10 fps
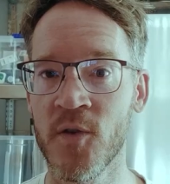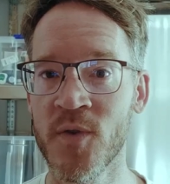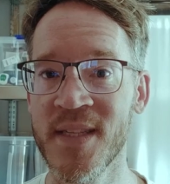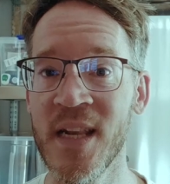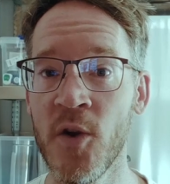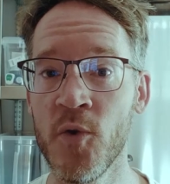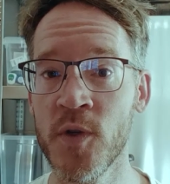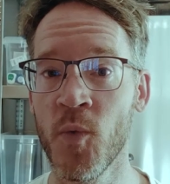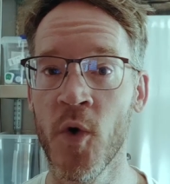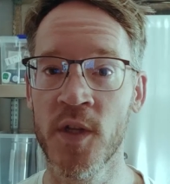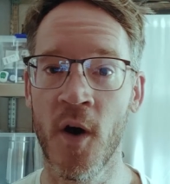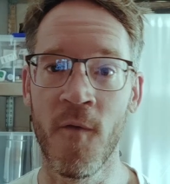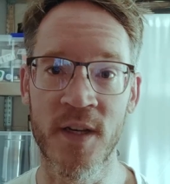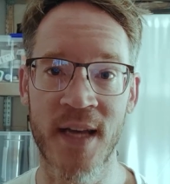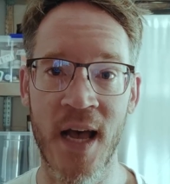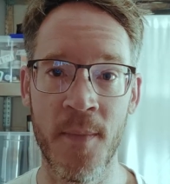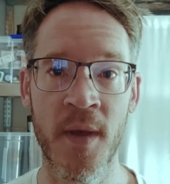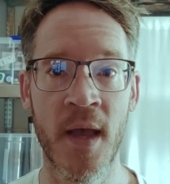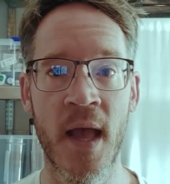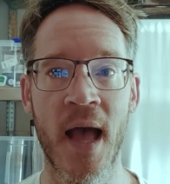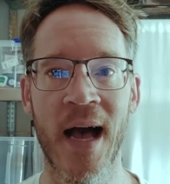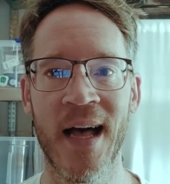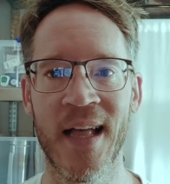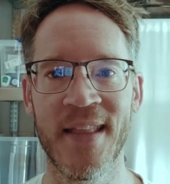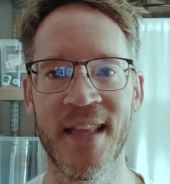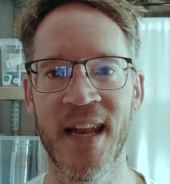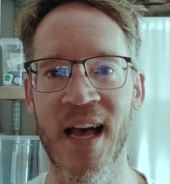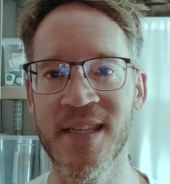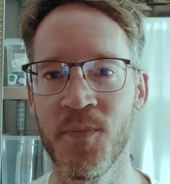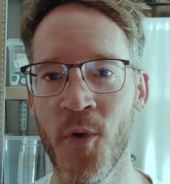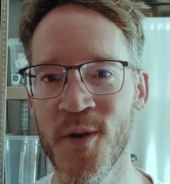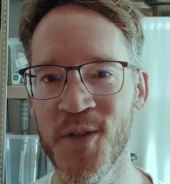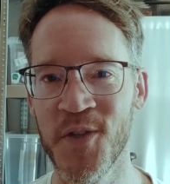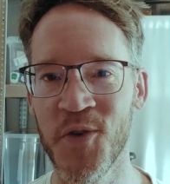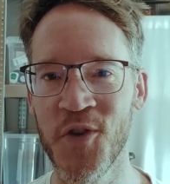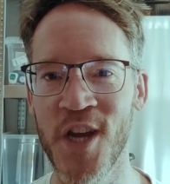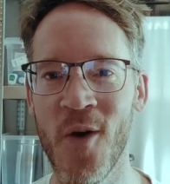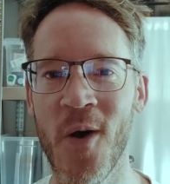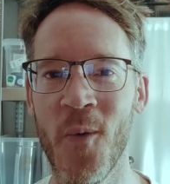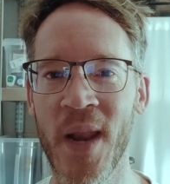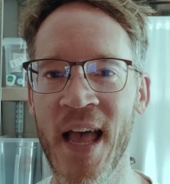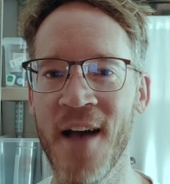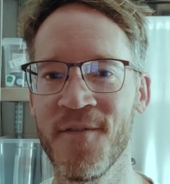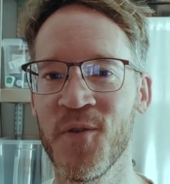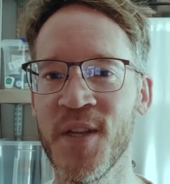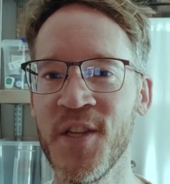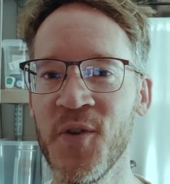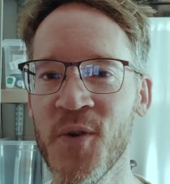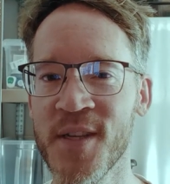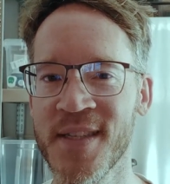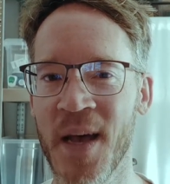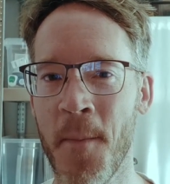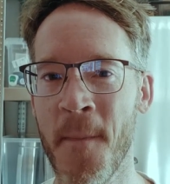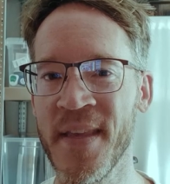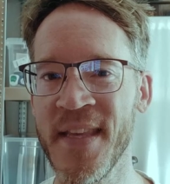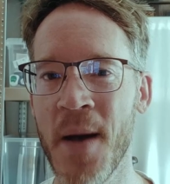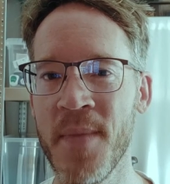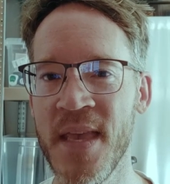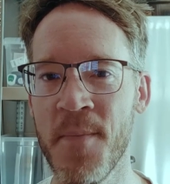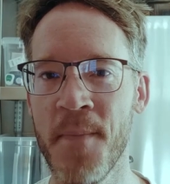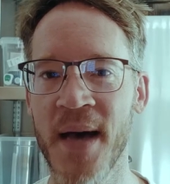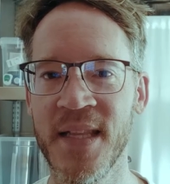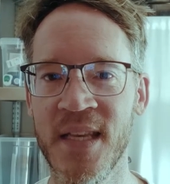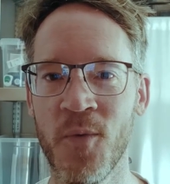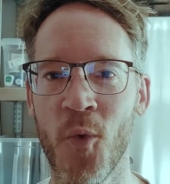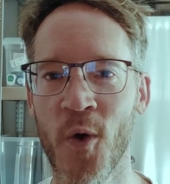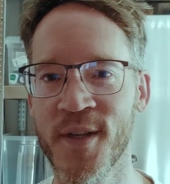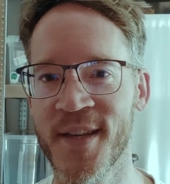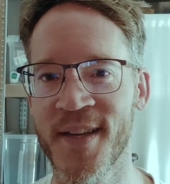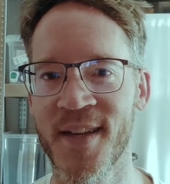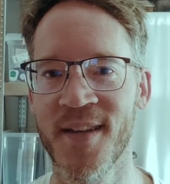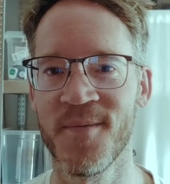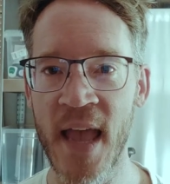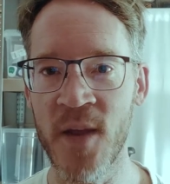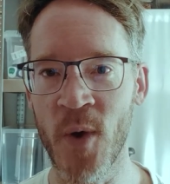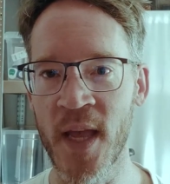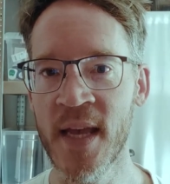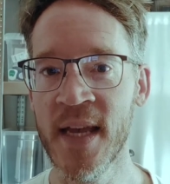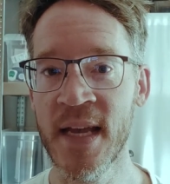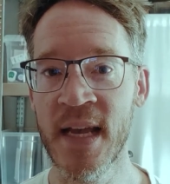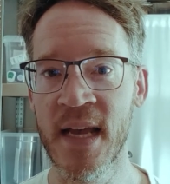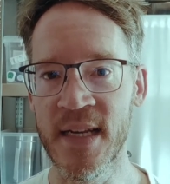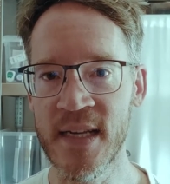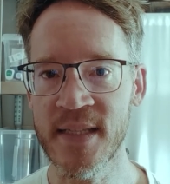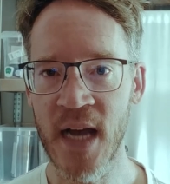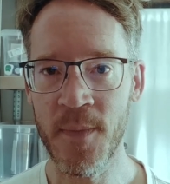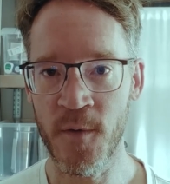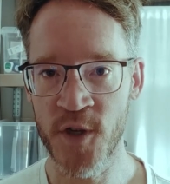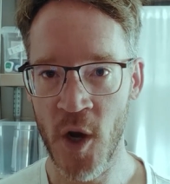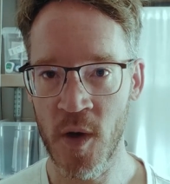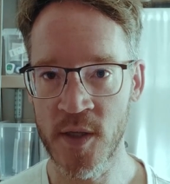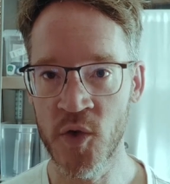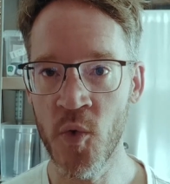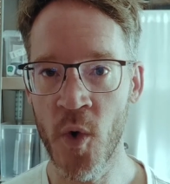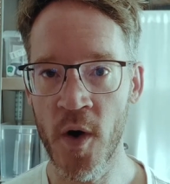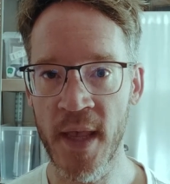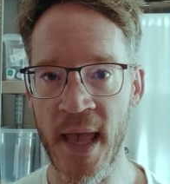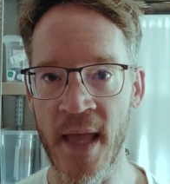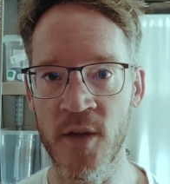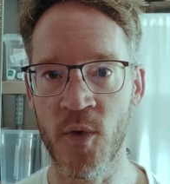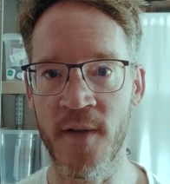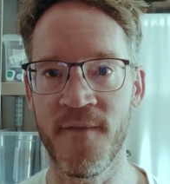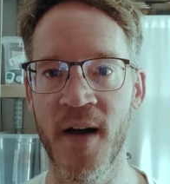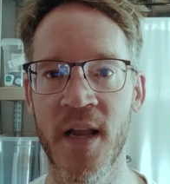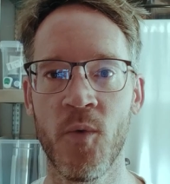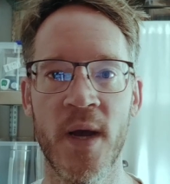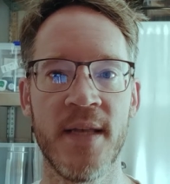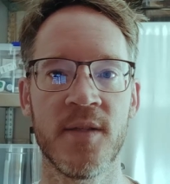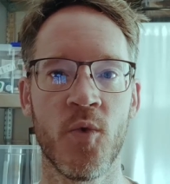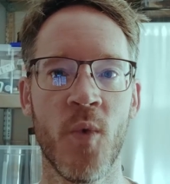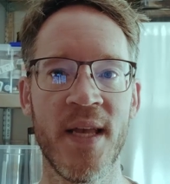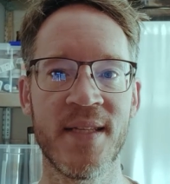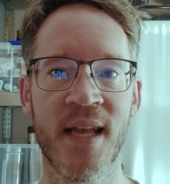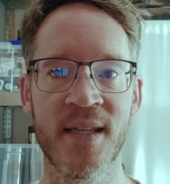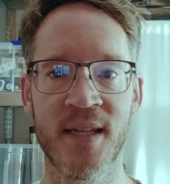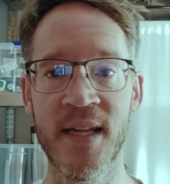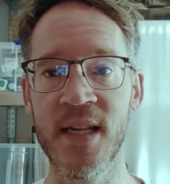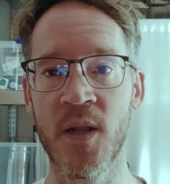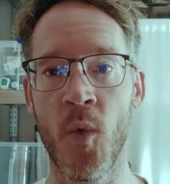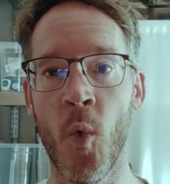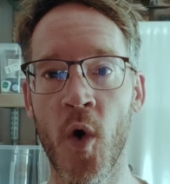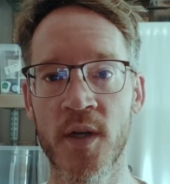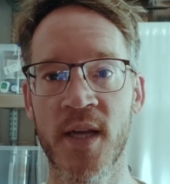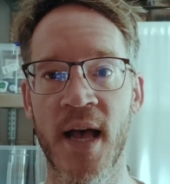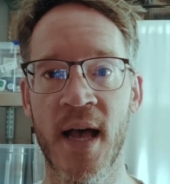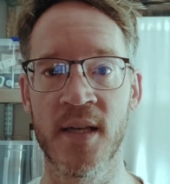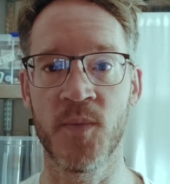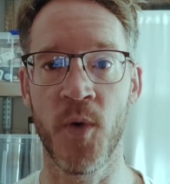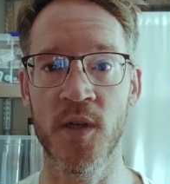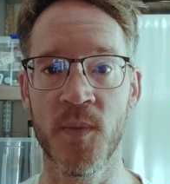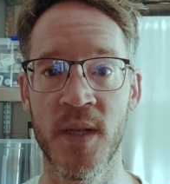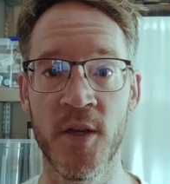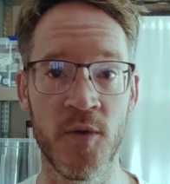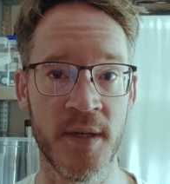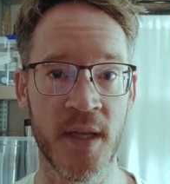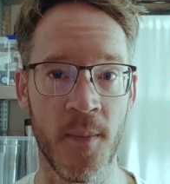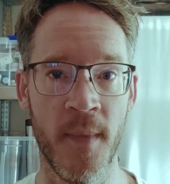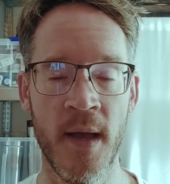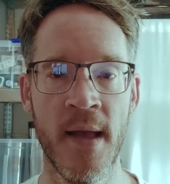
you still lose water over time, and the last person to shower will have to endure some yummy muddy water. Anyway, these type of showers do work and you can find ways to waste as little water as possible using them.